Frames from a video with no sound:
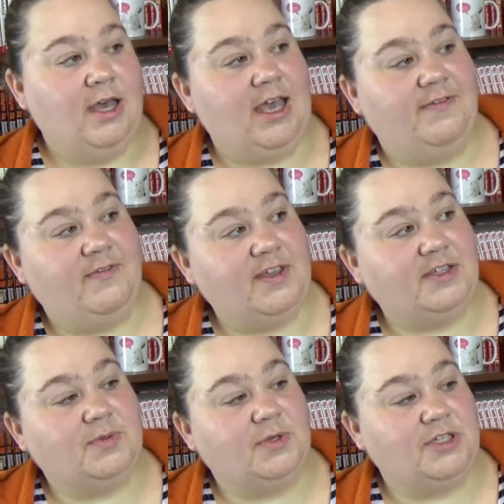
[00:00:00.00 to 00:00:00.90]
If
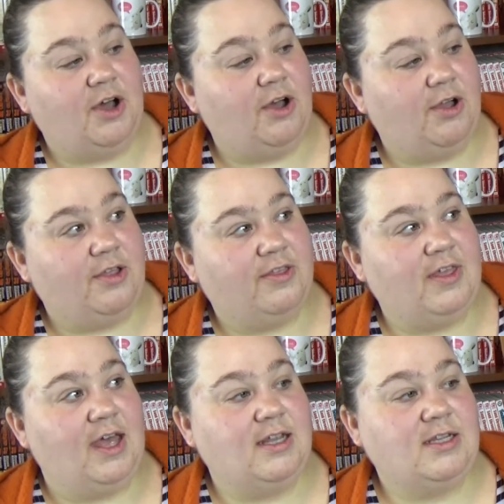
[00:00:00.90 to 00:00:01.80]
this was all
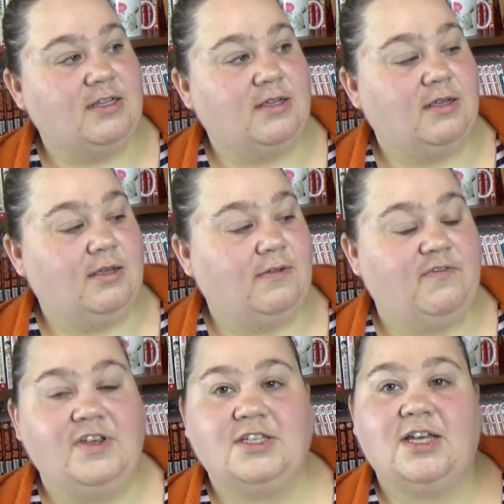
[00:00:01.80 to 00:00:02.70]
that
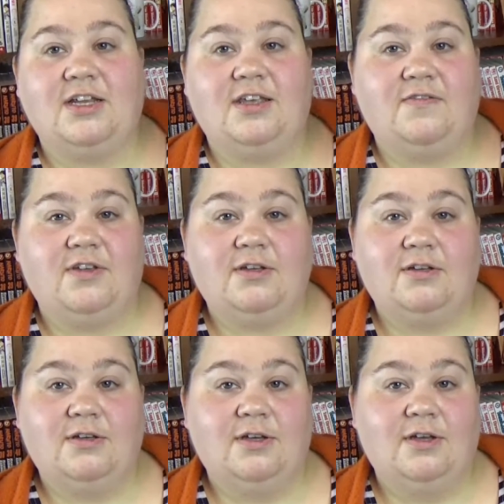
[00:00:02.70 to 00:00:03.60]
Viz had given,
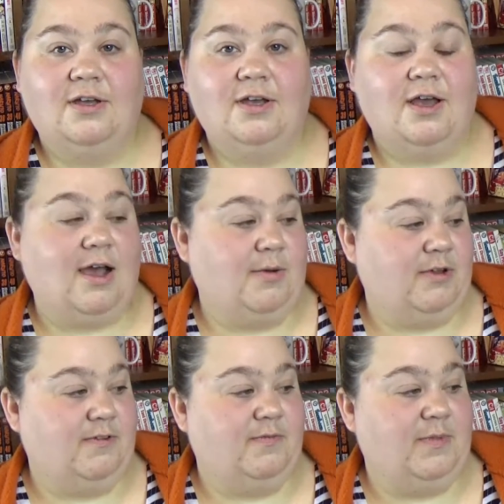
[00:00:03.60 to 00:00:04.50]
I
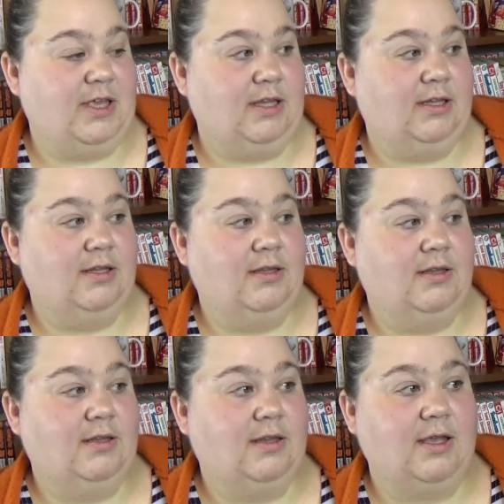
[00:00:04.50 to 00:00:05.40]
would have been
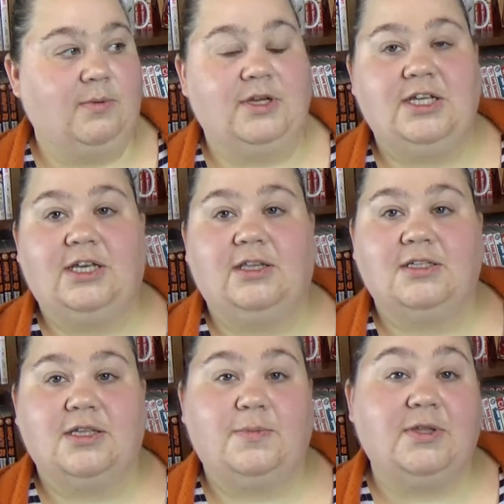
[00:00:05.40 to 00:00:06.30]
like
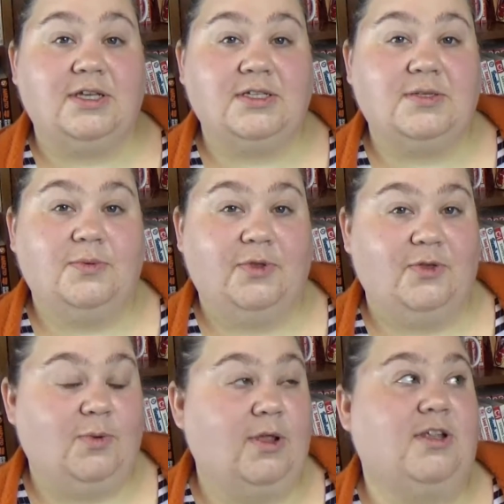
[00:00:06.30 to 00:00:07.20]
ridiculously pleased with
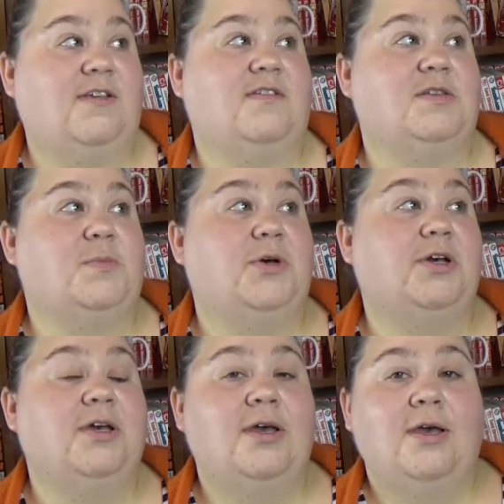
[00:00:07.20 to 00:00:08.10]
the quality of this
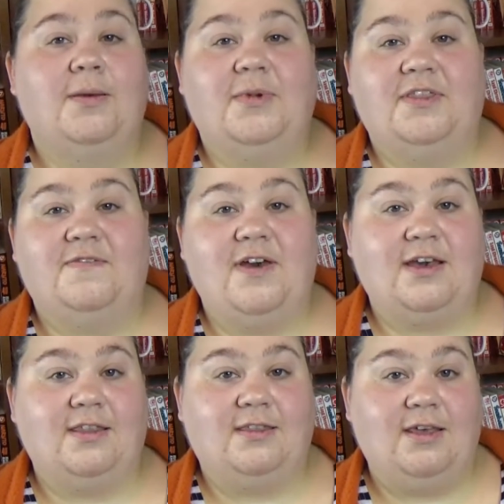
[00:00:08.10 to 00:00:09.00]
book, but the
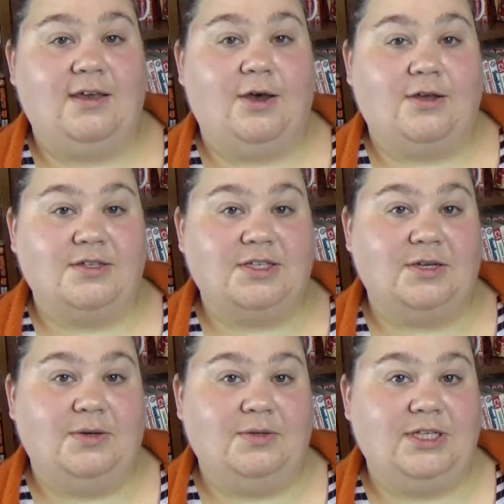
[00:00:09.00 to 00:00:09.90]
fact that they
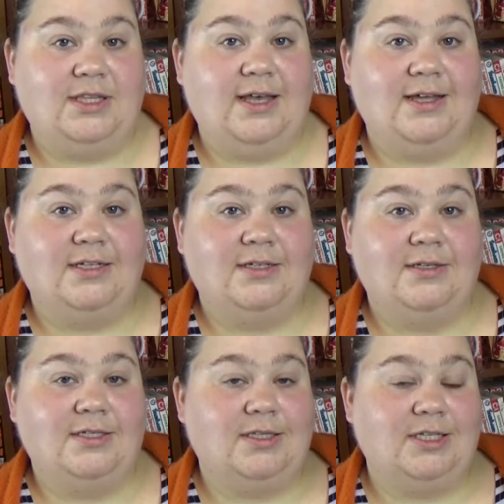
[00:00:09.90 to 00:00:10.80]
also did that
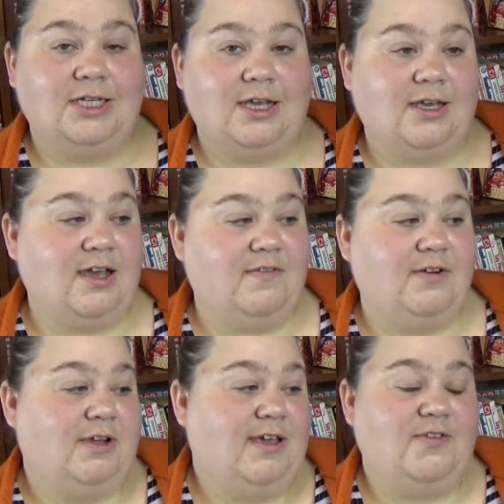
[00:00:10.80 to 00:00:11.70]
to the jacket
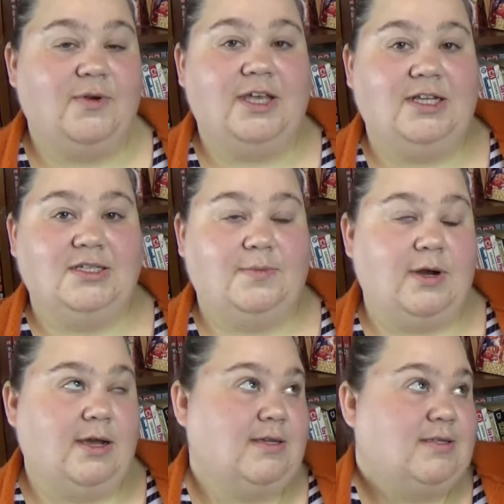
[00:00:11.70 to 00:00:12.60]
cover and gave you a hidden
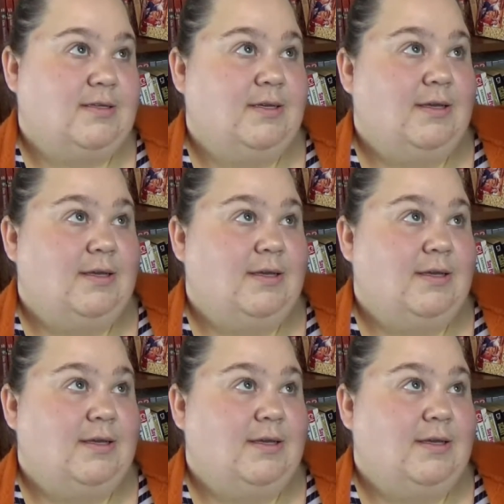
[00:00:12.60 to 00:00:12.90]
surprise.